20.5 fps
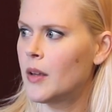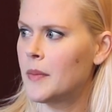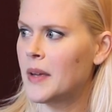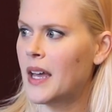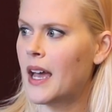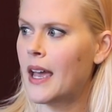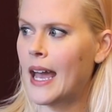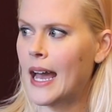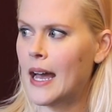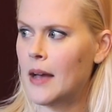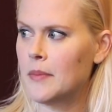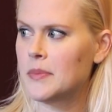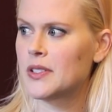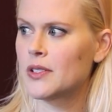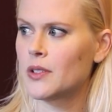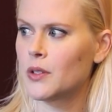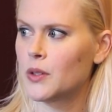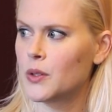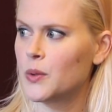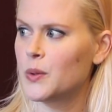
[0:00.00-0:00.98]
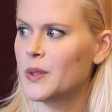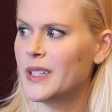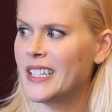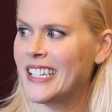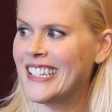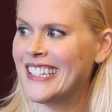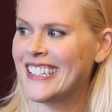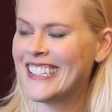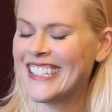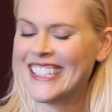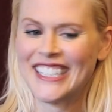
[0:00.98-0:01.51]
I mean, I
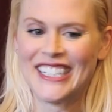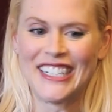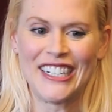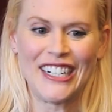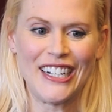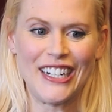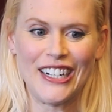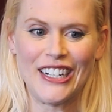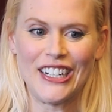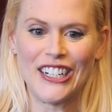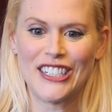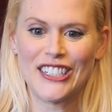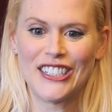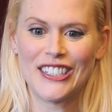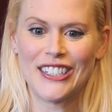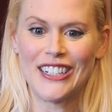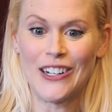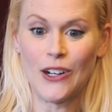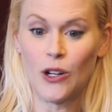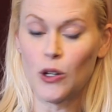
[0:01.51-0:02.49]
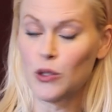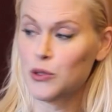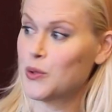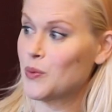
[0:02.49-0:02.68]
absolutely, all